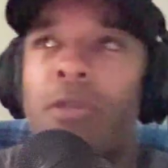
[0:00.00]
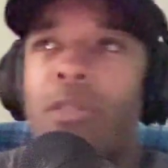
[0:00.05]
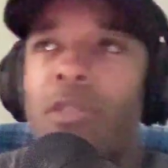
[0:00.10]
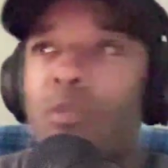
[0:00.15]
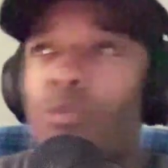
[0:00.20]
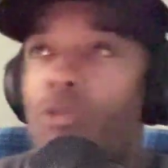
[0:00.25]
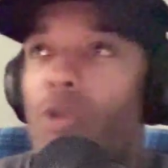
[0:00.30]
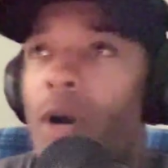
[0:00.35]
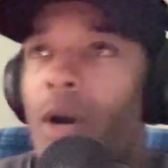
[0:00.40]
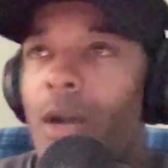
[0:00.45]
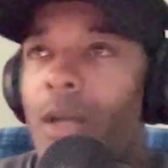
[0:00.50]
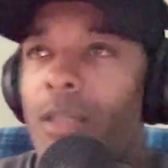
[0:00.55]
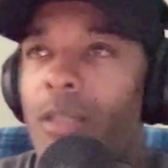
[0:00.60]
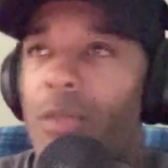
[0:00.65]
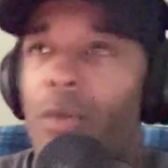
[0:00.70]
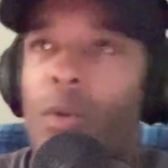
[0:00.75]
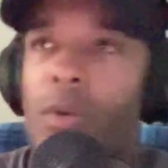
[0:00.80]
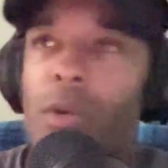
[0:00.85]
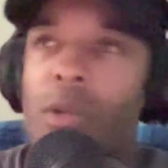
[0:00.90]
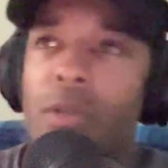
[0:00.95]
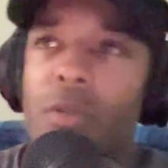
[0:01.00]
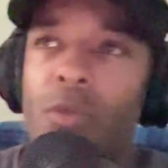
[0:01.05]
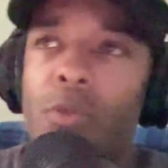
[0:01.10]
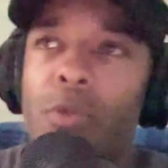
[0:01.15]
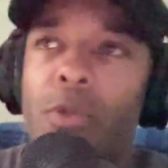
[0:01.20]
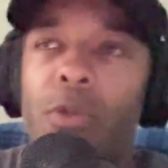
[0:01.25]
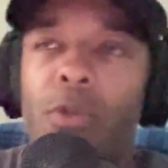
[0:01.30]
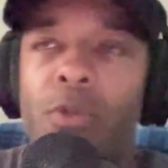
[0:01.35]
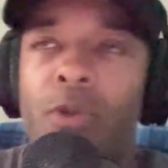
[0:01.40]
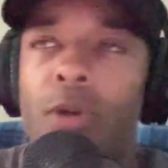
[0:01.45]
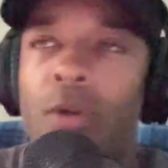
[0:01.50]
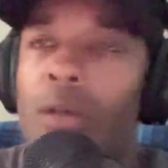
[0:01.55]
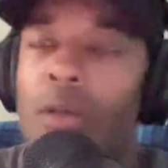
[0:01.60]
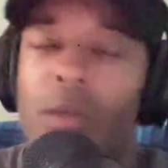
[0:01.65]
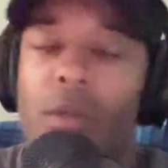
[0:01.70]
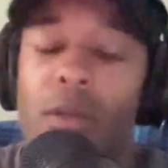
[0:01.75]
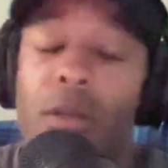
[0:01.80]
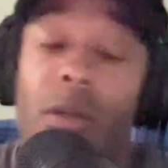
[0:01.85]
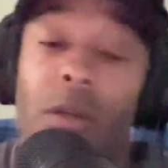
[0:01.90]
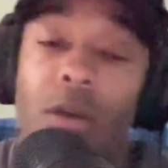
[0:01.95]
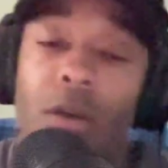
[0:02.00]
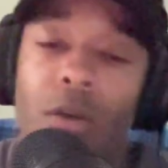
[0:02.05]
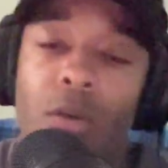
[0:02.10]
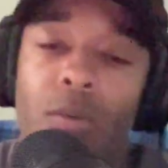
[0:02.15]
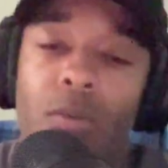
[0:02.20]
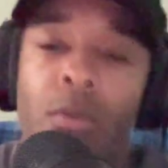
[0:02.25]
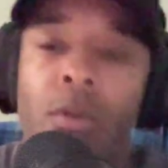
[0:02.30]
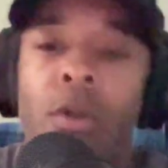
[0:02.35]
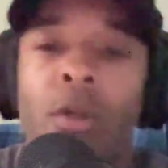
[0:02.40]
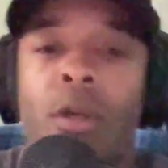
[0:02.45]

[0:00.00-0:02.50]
surprised going into Week One? No.